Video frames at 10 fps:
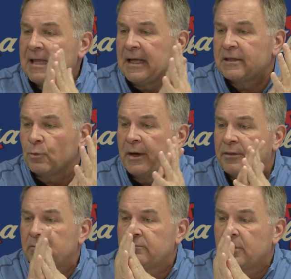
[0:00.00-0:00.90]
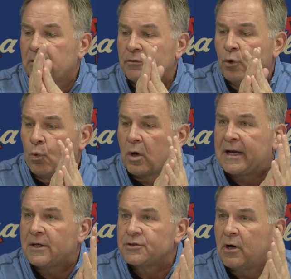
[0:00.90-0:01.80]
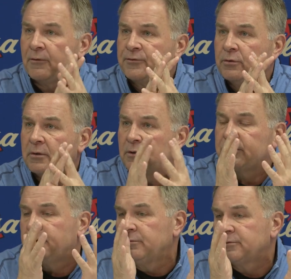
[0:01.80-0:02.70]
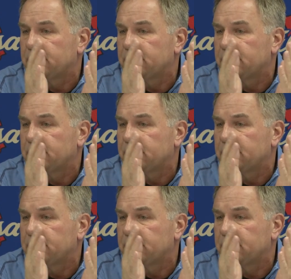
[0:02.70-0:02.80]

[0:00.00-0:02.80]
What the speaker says: like the way the workouts are off to too.